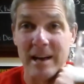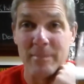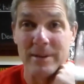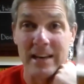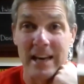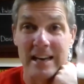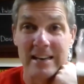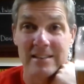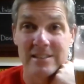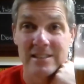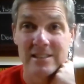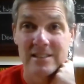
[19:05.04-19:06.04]
IPA,
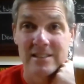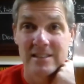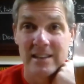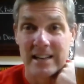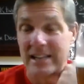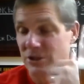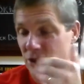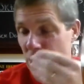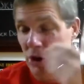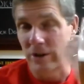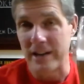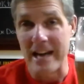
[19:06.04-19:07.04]
unless you're
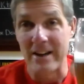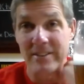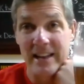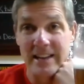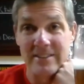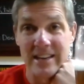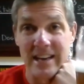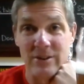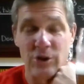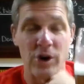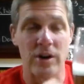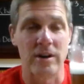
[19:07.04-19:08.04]
calling out that it's got a